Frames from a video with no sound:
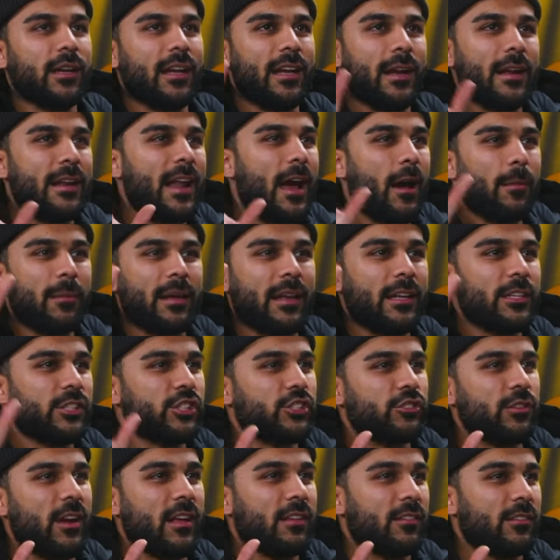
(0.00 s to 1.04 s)
And now I'm getting
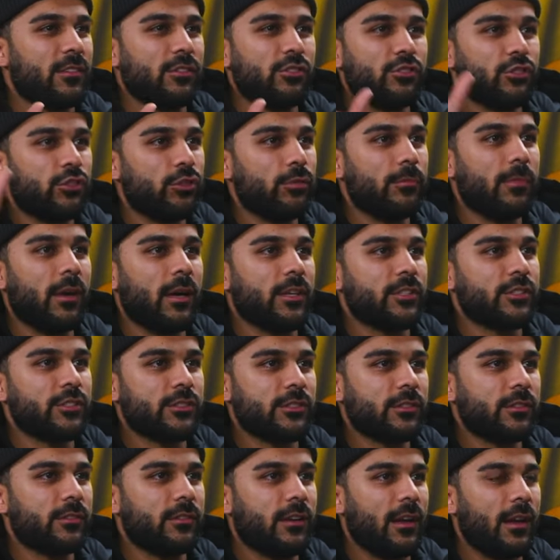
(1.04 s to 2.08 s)
stressed. There's too much,
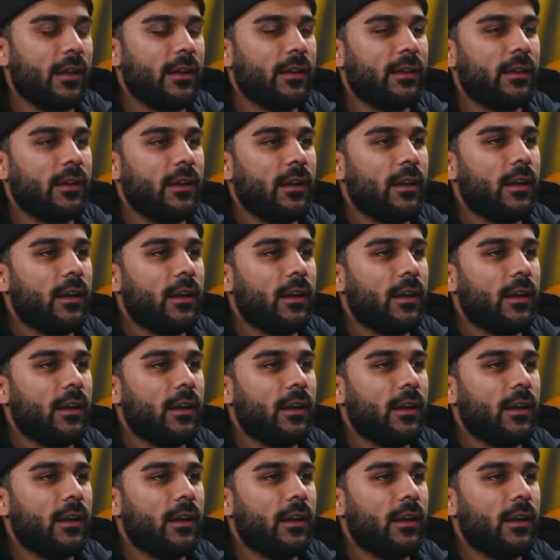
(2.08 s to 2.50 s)
right?